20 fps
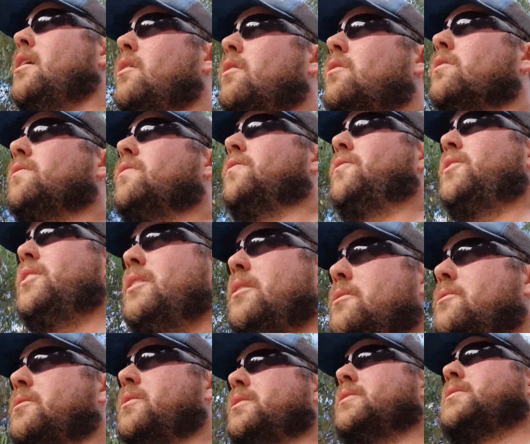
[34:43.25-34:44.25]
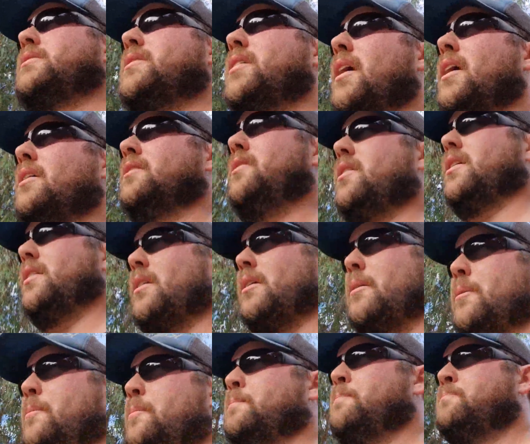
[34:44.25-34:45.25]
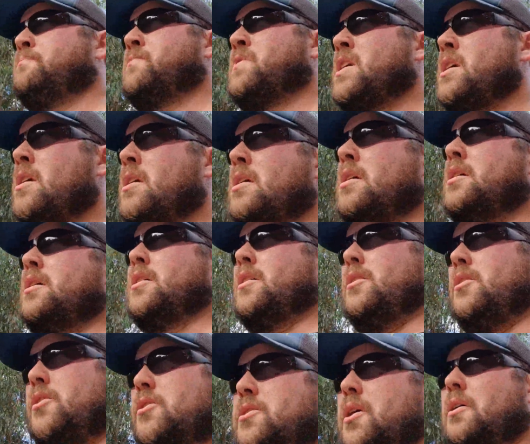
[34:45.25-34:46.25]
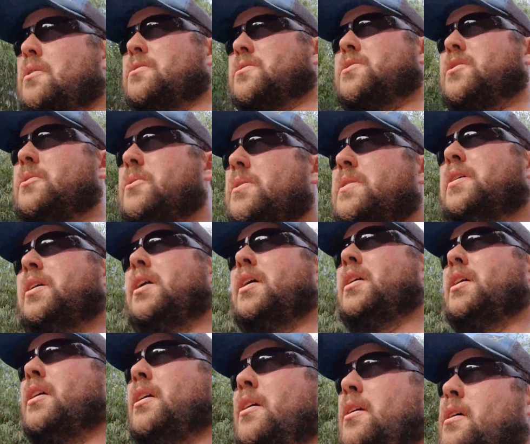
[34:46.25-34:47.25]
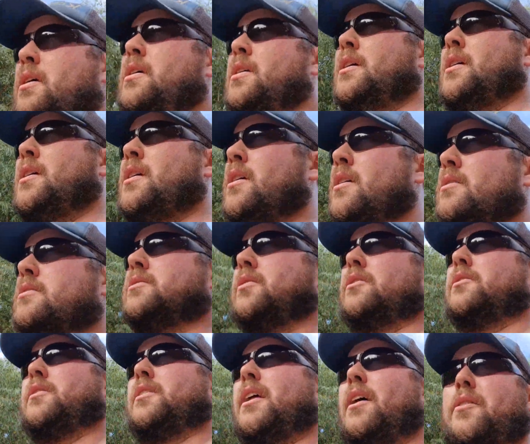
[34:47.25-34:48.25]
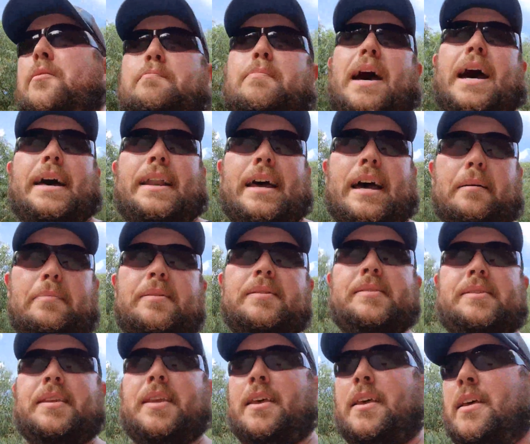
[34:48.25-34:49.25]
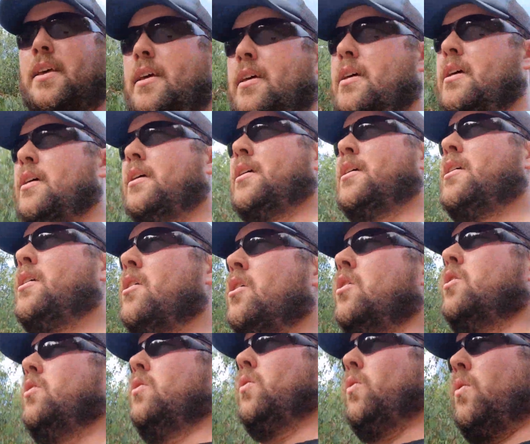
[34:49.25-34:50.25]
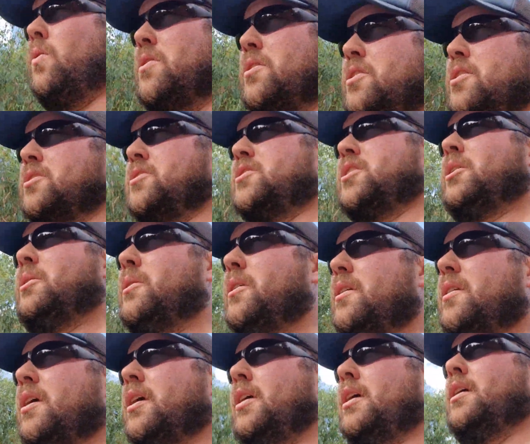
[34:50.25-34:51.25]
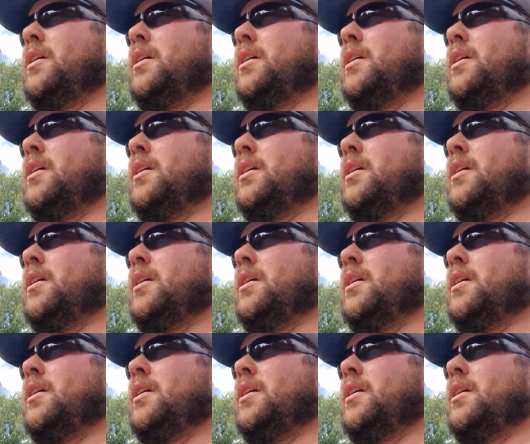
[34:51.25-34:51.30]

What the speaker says: lot of fear is either you don't do it so that nothing bad happens, or you do it,